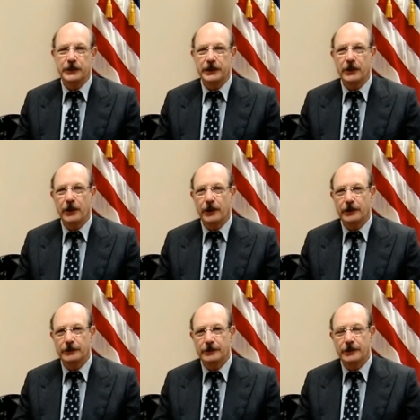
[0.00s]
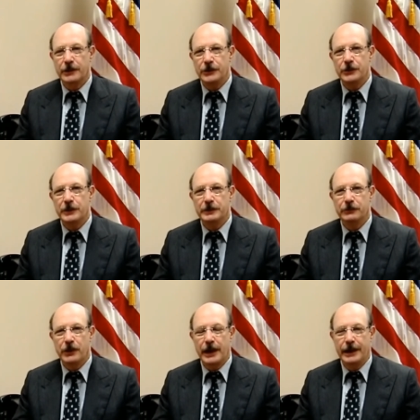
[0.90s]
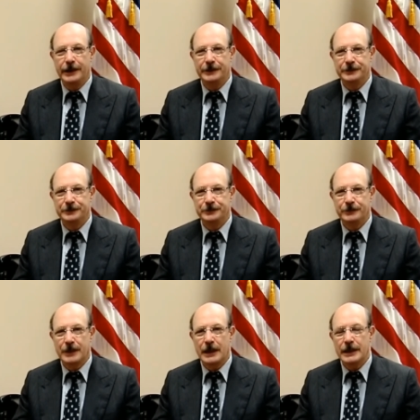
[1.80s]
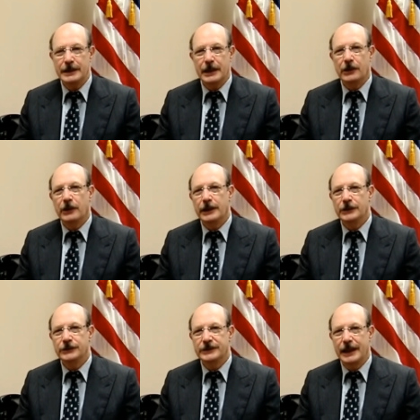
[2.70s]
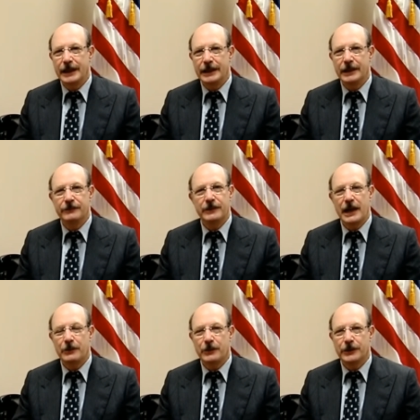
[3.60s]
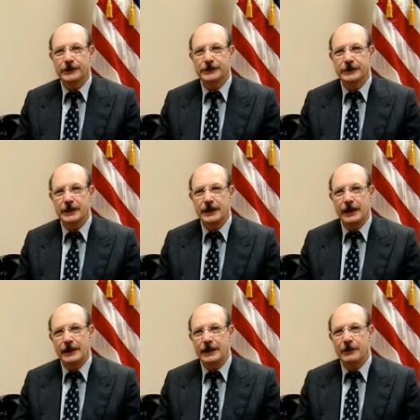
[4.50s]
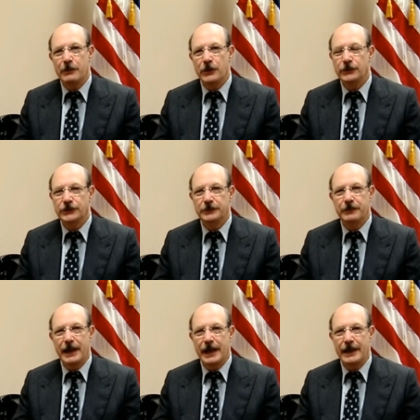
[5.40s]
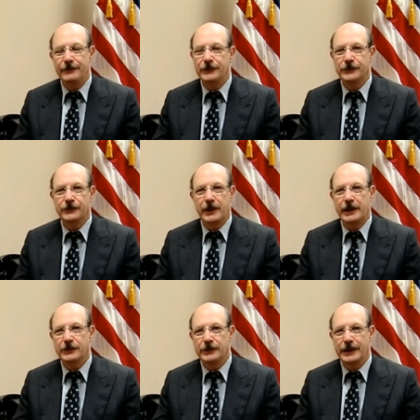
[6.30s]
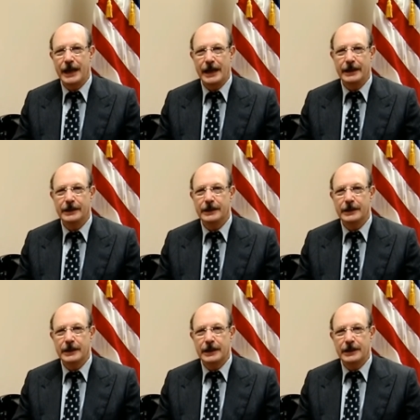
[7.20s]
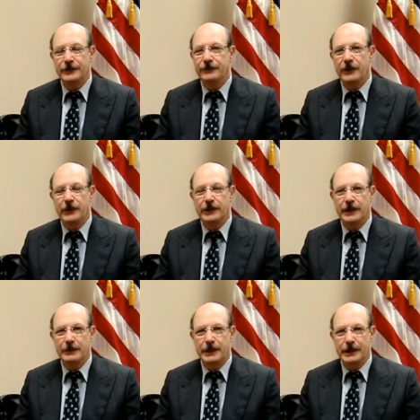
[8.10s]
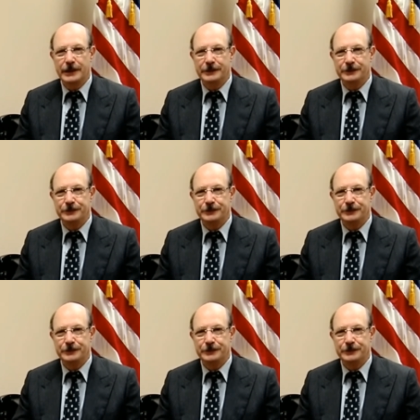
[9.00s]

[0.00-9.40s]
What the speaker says: we call the human brain. Yet our understanding of networks and the emergent behaviors they create is very limited.